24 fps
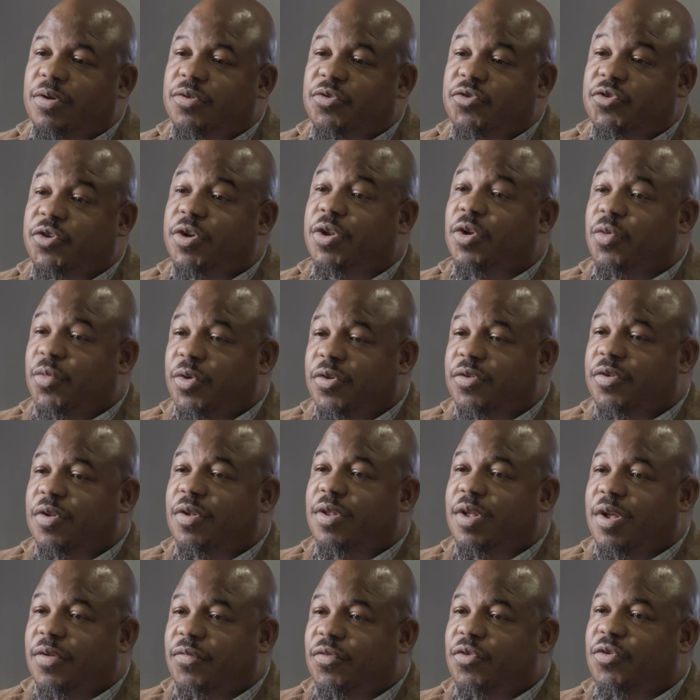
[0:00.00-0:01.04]
generous
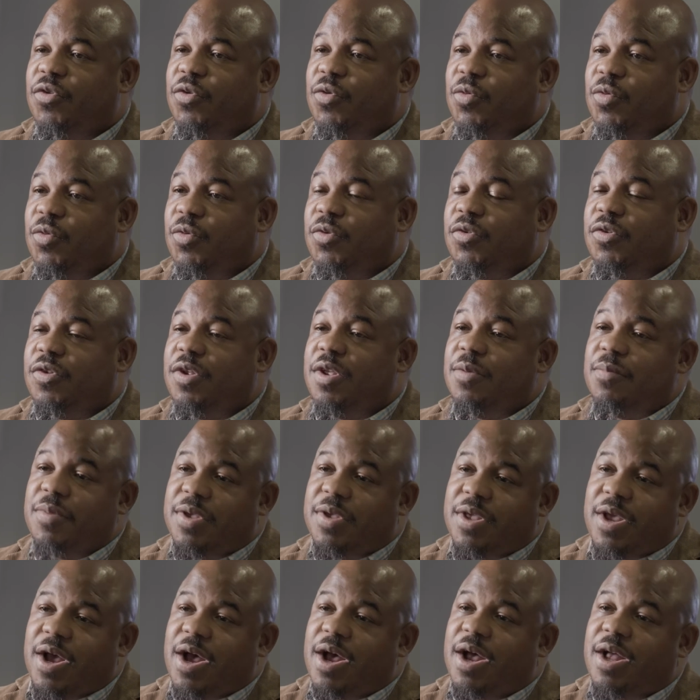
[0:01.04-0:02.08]
enough to see
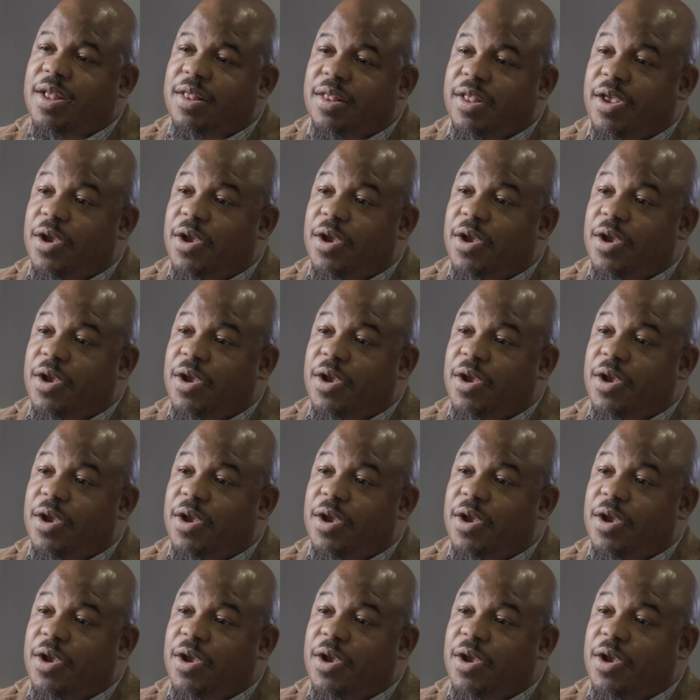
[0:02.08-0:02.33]
beyond